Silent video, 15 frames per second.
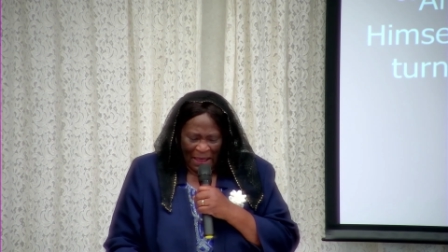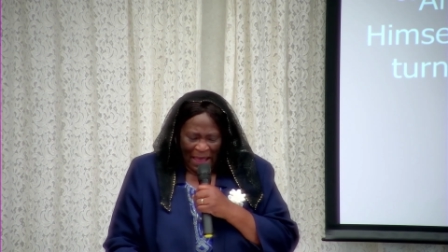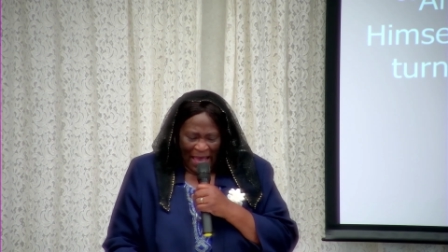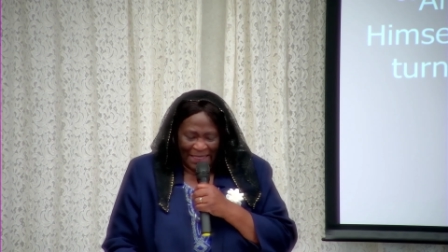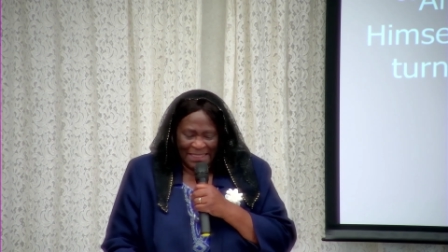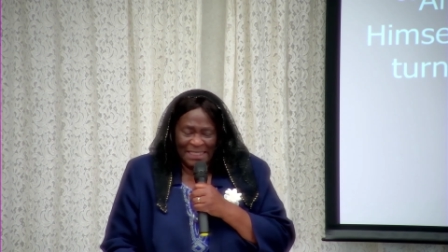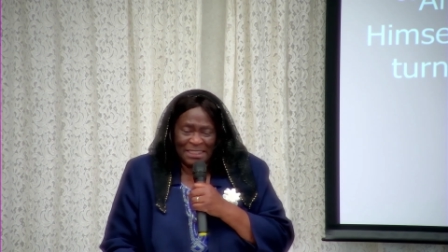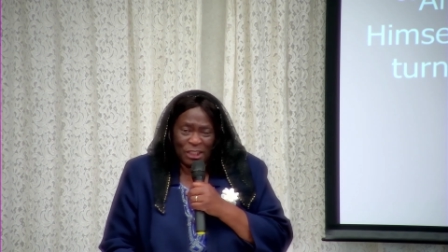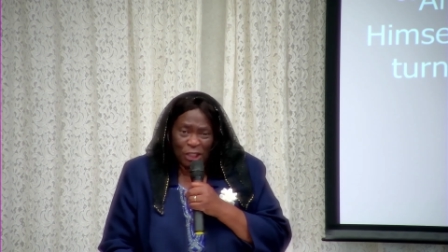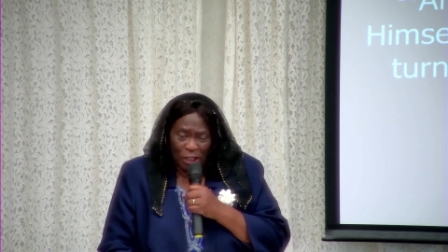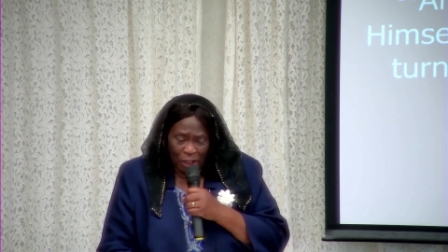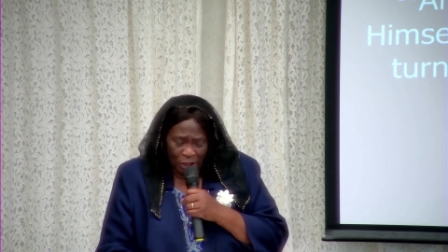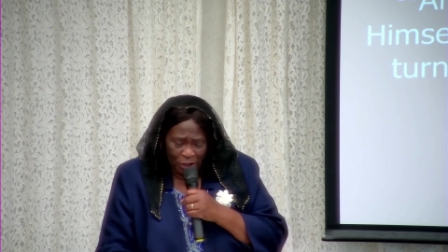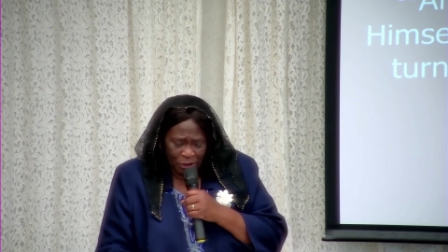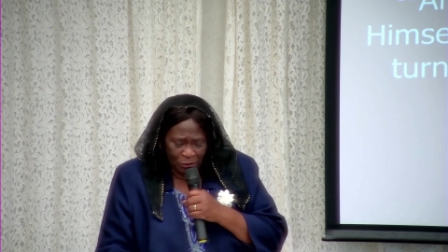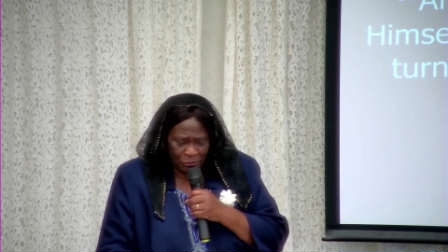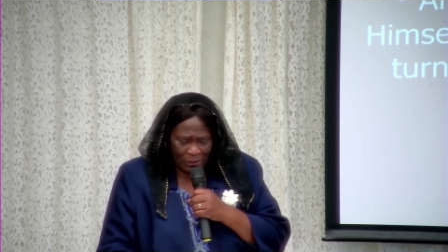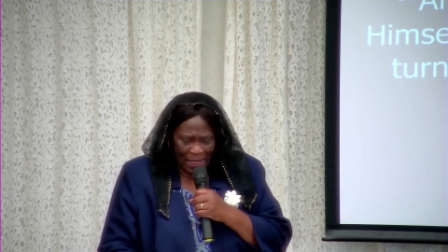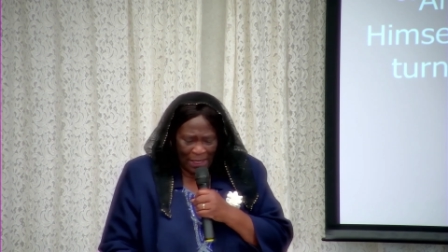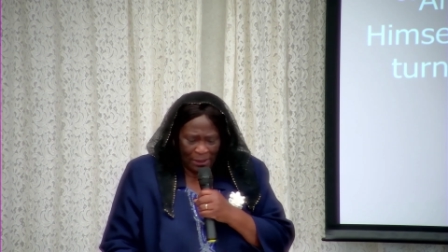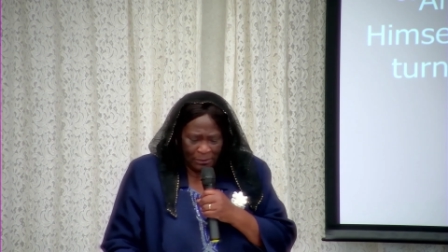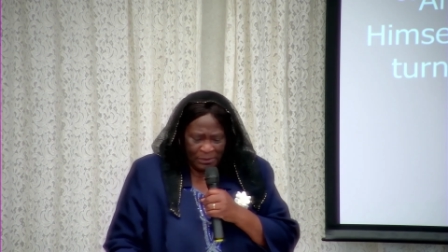And he turned
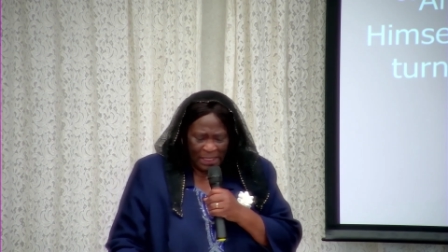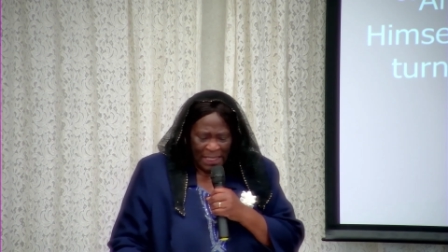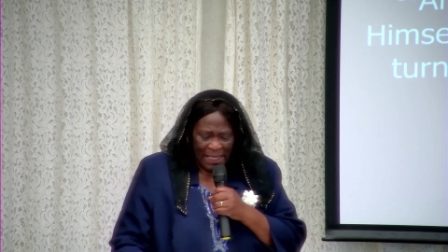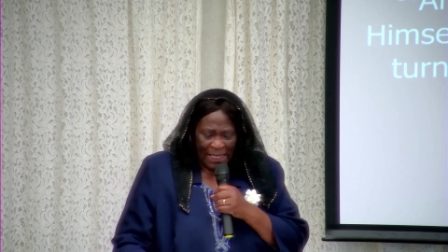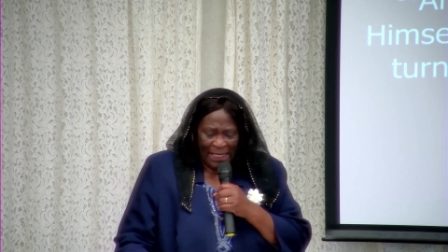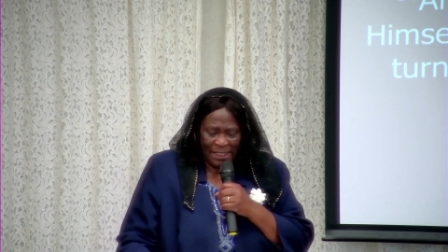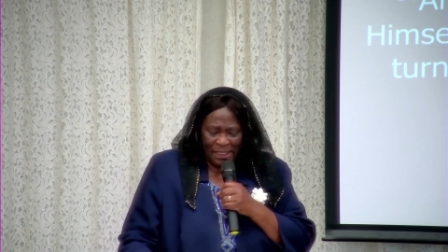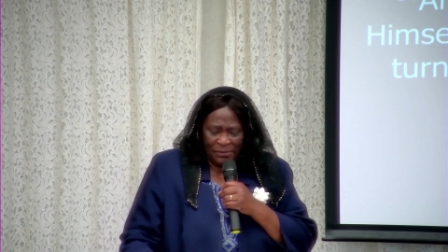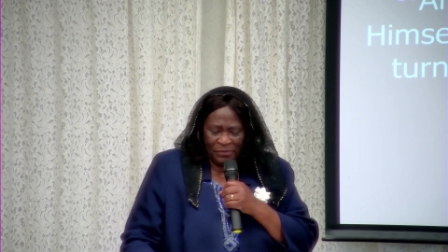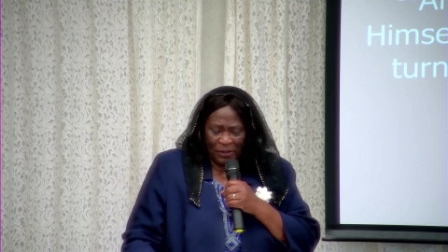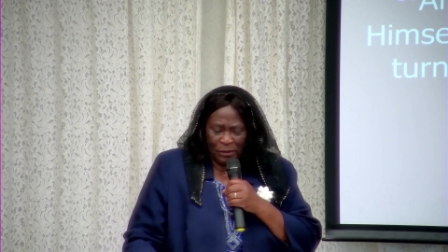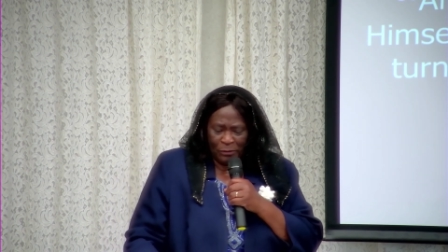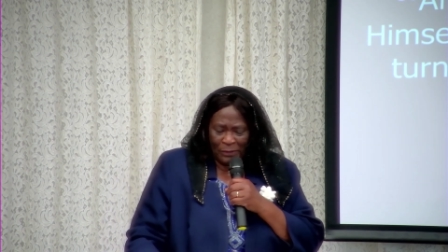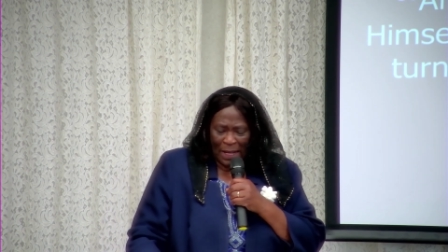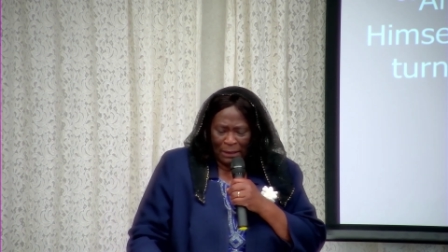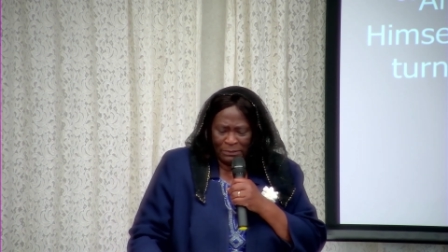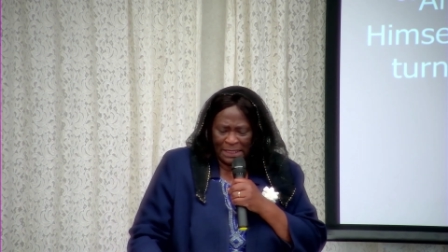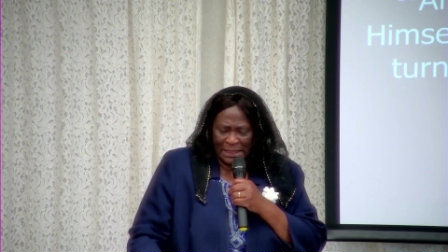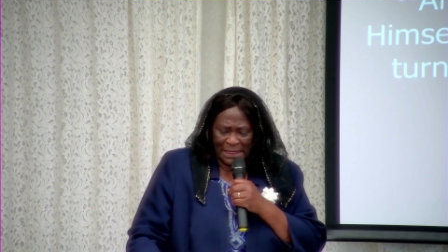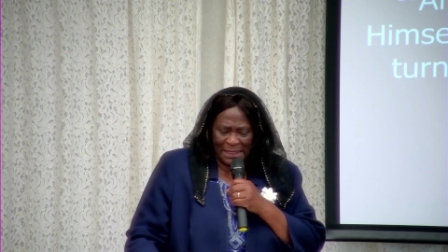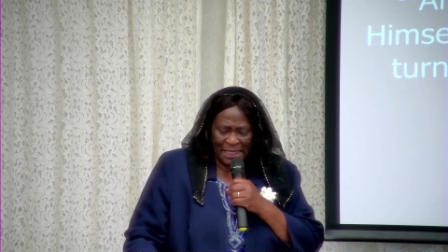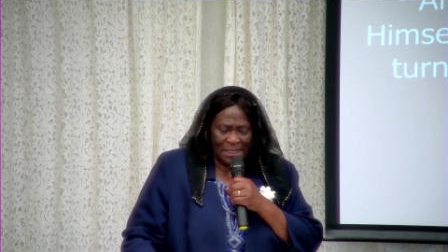around in the crowd
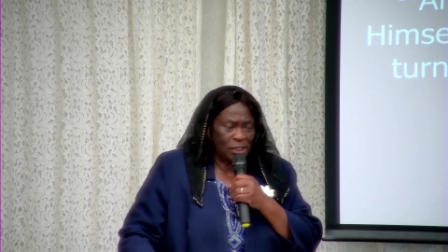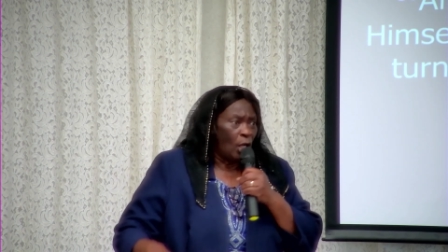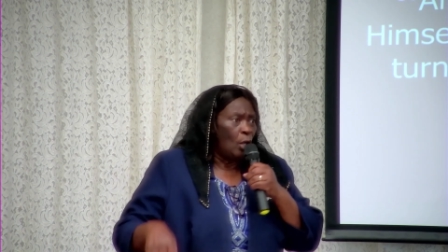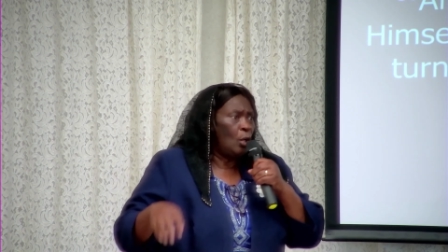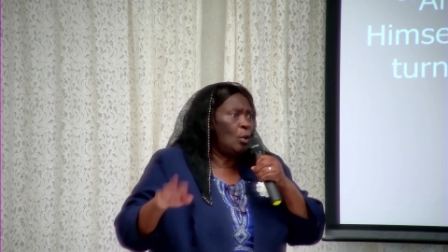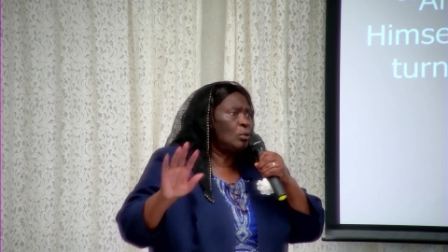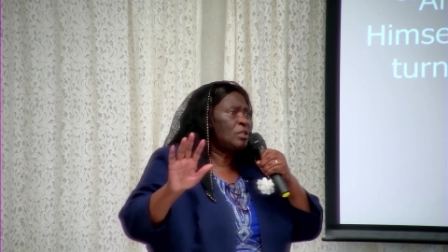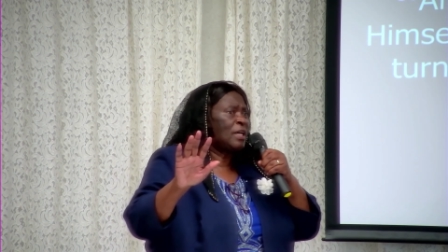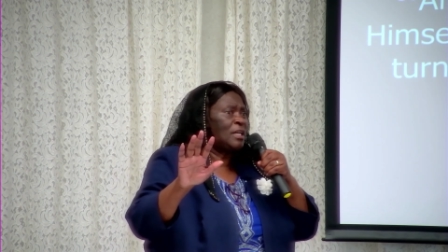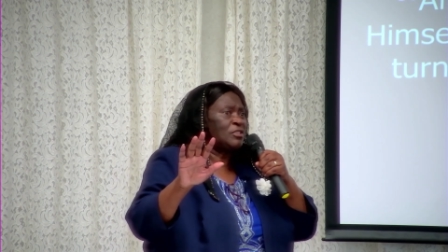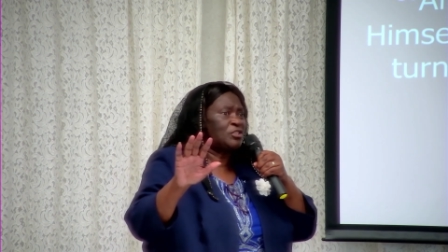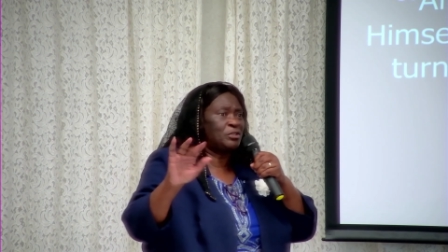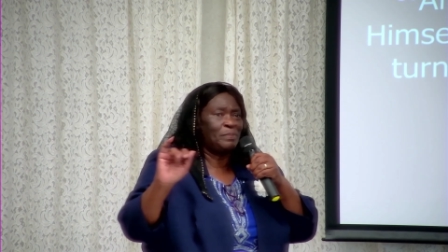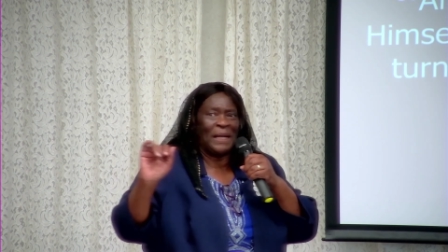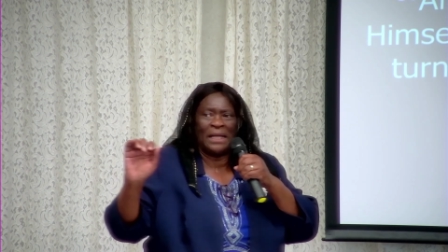and he says, Who touched my